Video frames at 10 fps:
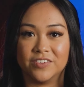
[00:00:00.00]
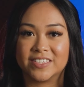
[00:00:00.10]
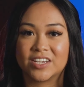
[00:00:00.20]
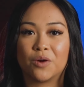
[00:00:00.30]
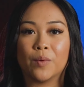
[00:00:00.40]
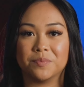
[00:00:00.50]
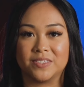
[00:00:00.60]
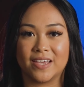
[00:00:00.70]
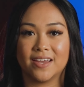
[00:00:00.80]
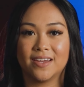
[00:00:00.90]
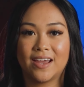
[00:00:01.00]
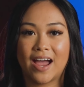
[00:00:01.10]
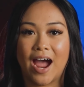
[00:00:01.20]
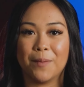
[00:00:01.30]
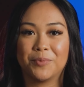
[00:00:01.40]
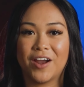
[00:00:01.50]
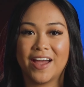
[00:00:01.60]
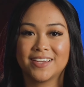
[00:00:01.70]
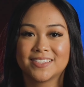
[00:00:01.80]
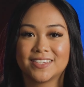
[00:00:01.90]
visit our website,
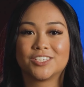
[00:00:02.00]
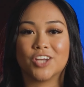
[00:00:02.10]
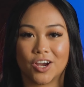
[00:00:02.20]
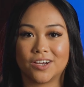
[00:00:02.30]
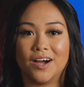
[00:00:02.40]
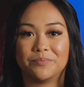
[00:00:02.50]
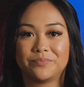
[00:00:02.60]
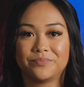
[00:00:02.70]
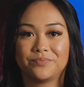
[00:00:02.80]
hyperx dot com.